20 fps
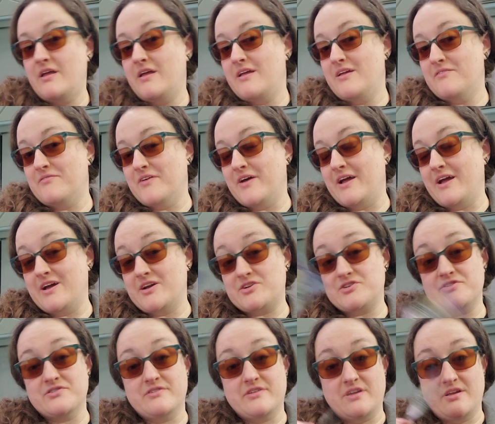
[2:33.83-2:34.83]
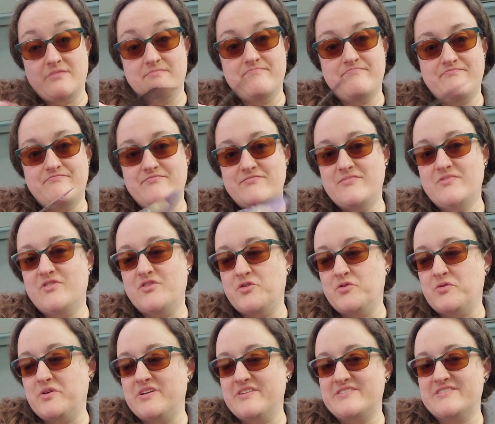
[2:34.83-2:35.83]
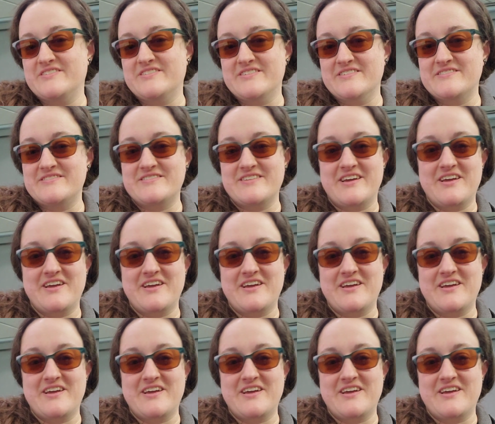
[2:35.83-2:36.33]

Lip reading: if I actually do get to this.